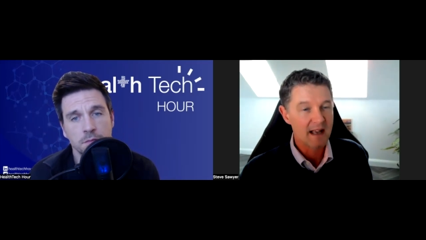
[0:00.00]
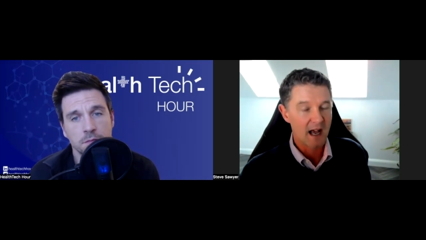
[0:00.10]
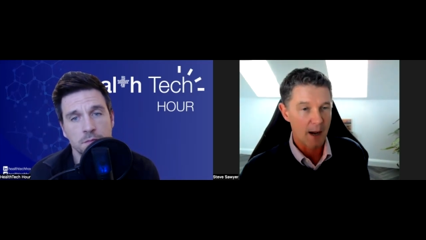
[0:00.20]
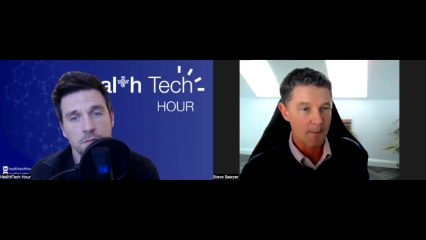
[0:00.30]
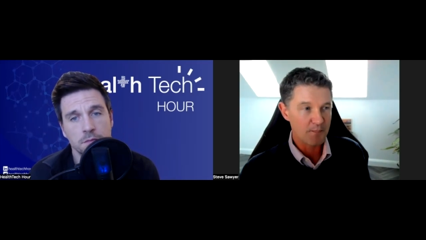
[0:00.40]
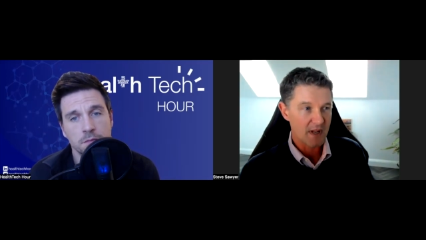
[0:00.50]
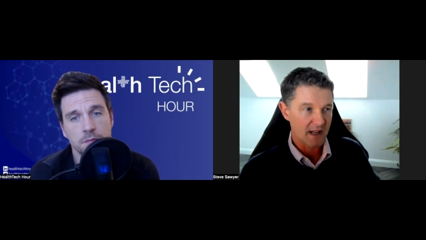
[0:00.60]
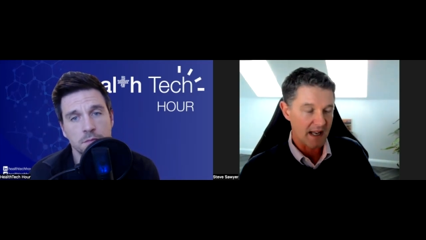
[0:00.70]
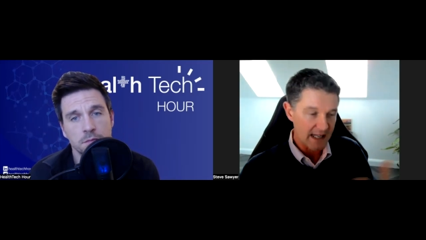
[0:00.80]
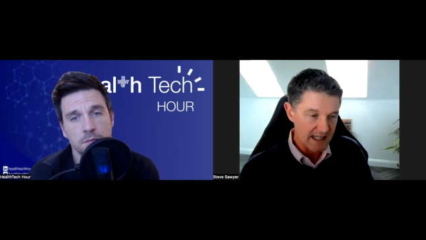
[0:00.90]
Speaker 1: Um,
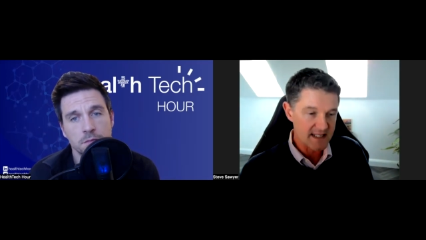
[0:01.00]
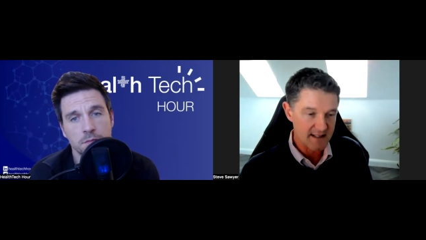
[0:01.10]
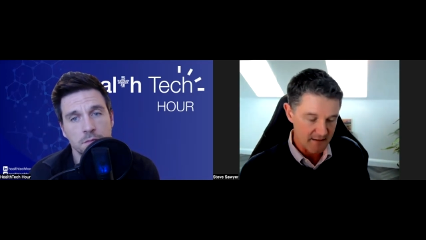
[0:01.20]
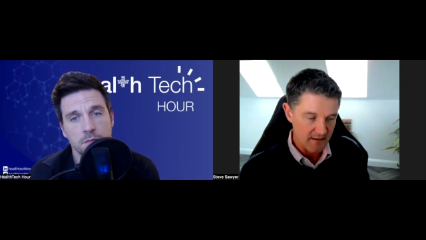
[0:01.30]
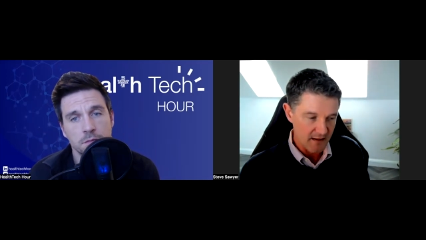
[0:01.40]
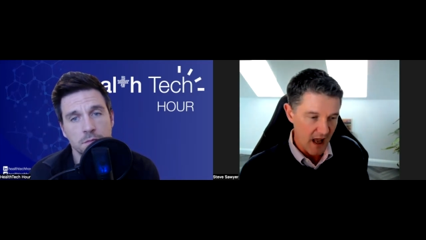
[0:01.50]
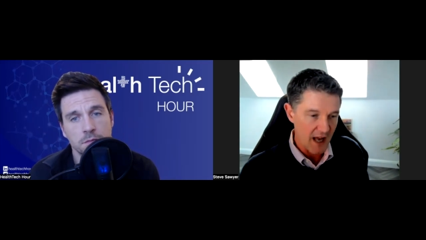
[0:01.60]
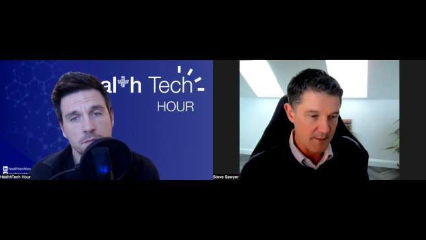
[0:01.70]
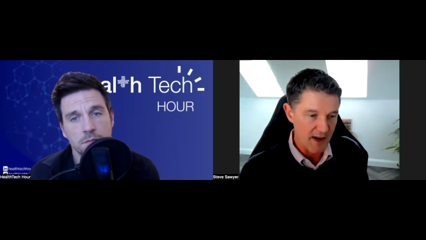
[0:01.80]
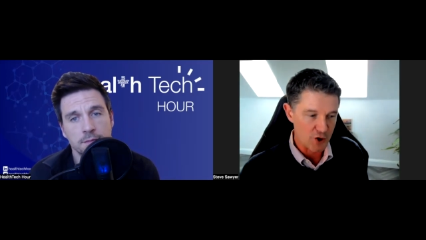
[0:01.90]
it is
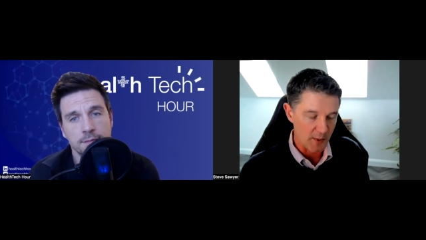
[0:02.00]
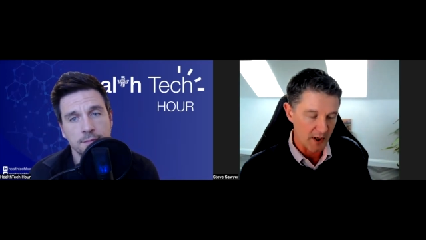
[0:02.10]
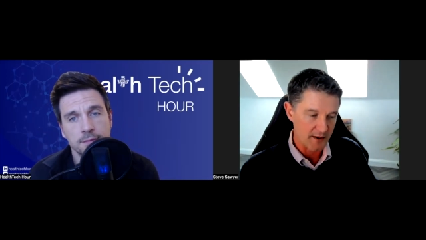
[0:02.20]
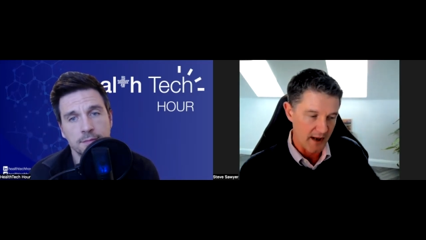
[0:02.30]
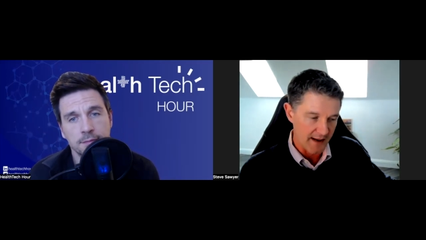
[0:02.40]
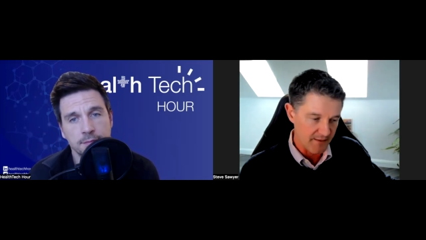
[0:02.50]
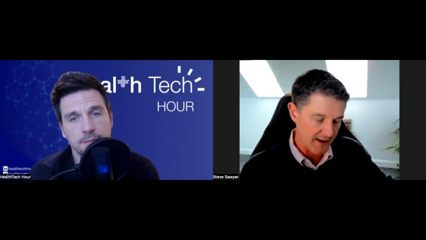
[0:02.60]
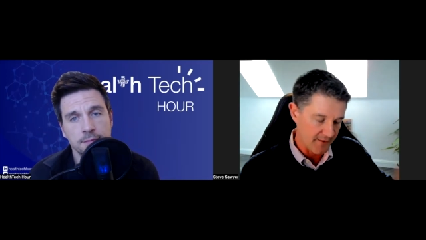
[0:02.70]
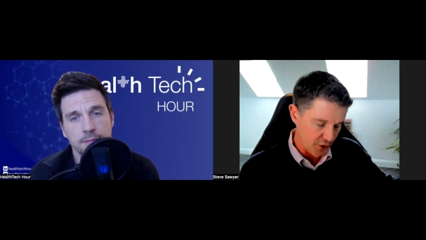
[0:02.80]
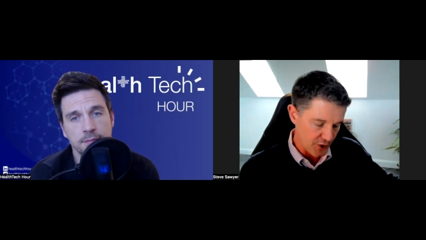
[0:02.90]
unmeasurable and, and
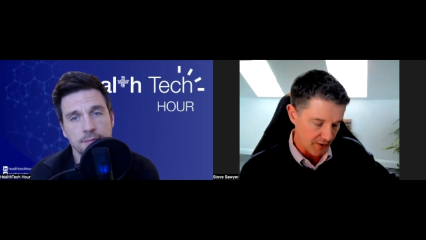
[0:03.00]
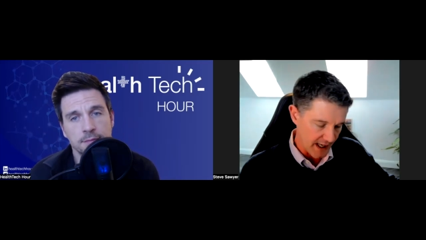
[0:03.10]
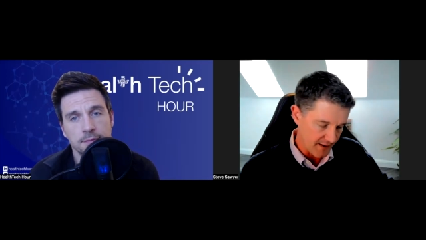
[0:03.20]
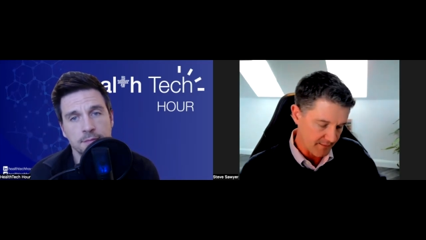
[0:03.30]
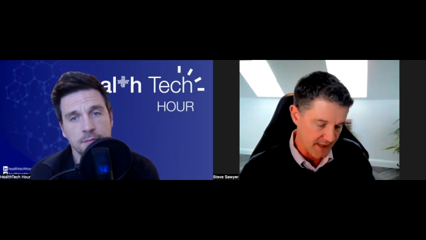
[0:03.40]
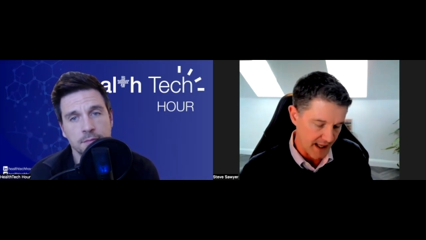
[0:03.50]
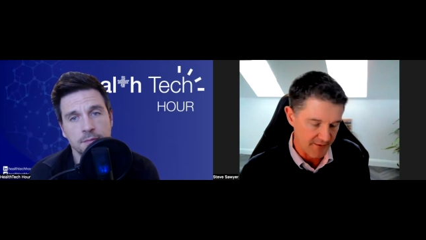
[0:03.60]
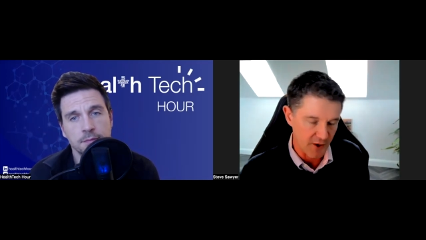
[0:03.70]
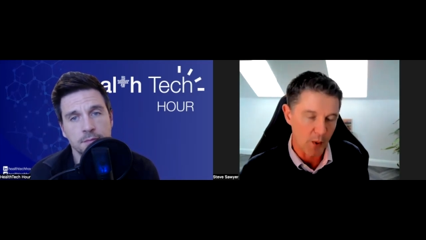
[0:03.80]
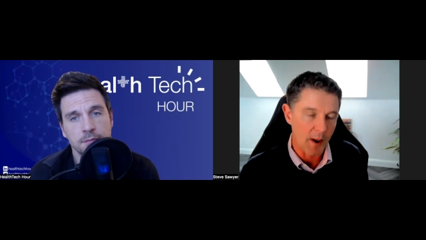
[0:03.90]
therefore you don't get, get the
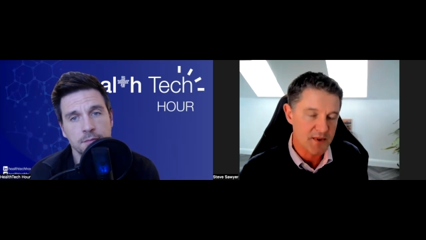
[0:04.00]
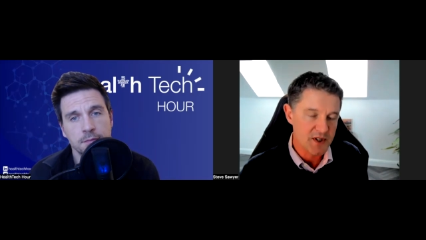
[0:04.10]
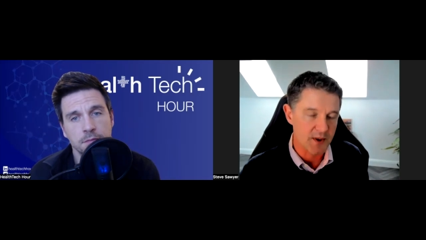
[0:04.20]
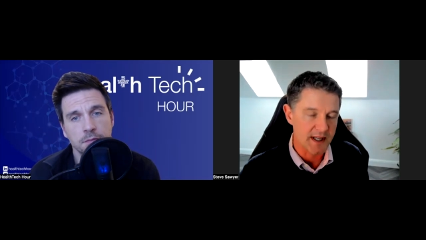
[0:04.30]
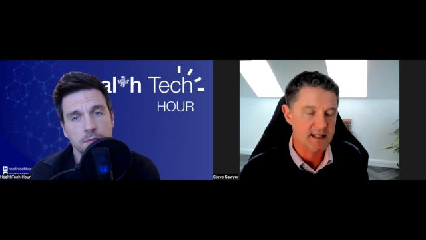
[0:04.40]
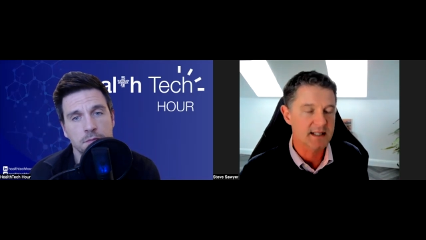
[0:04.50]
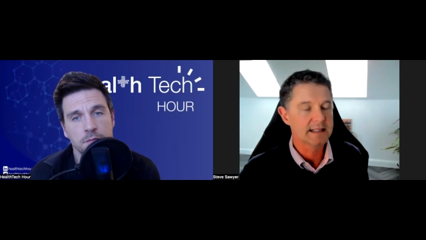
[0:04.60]
follow up to it.